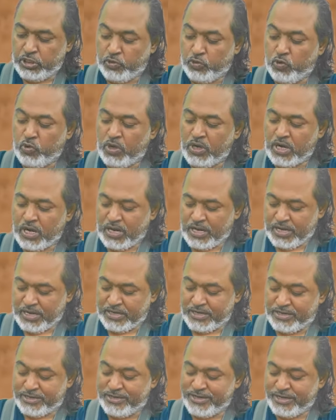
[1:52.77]
ulna,
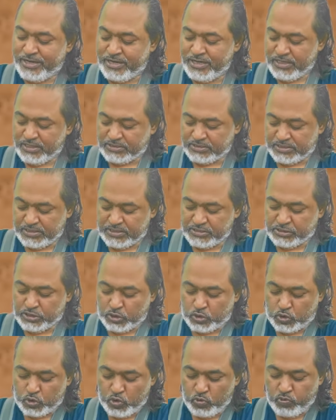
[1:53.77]
and radius is the
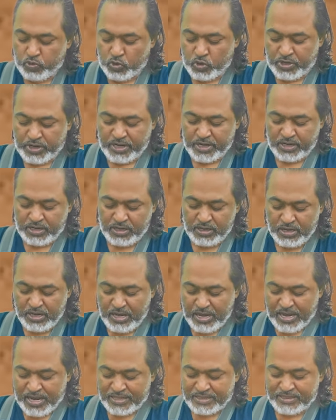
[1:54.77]
2 bone here,
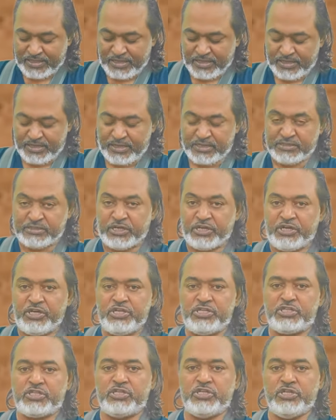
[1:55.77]
and then there is the
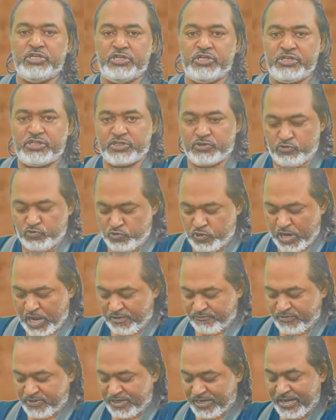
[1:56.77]
wrist. We
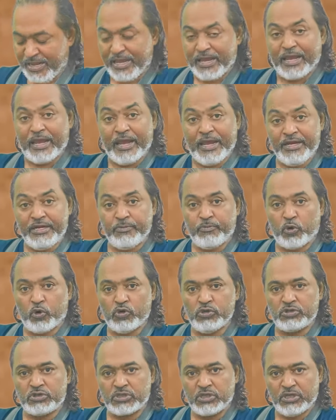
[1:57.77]
have the 8
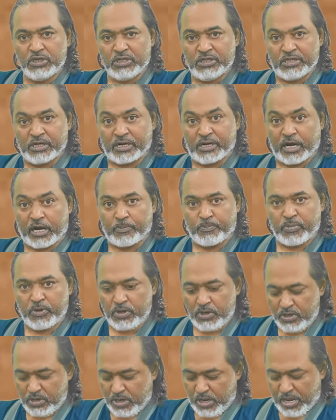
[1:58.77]
bones, the
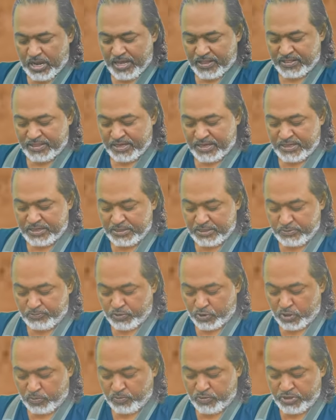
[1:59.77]
carpal, and then
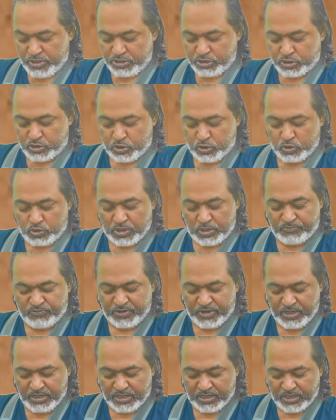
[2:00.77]
from wrist to the
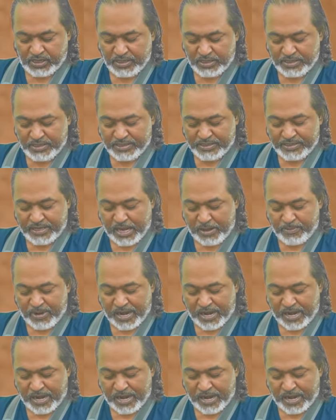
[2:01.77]
finger they have